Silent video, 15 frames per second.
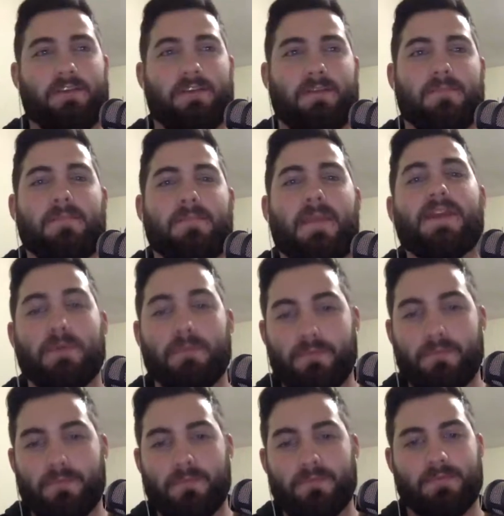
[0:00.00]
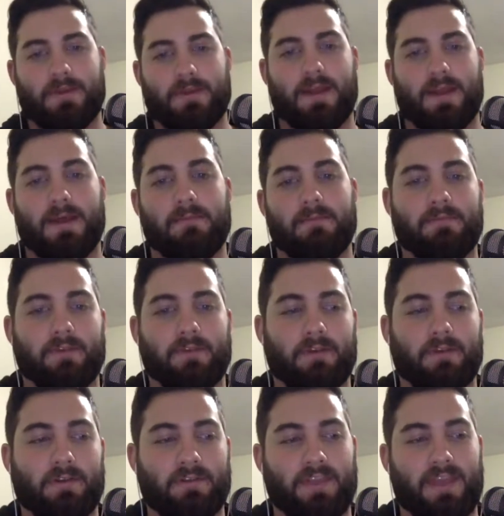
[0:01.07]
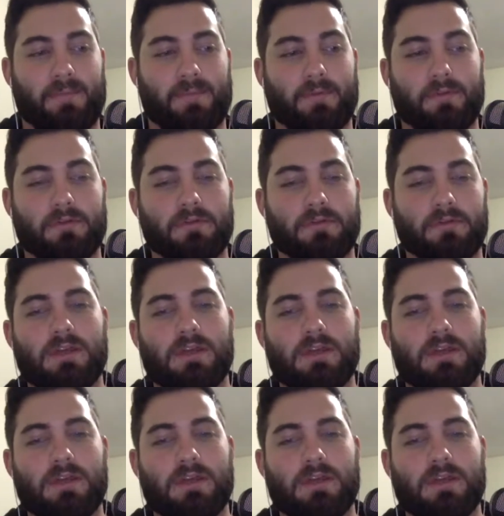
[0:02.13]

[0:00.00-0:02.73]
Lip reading: menu, for example,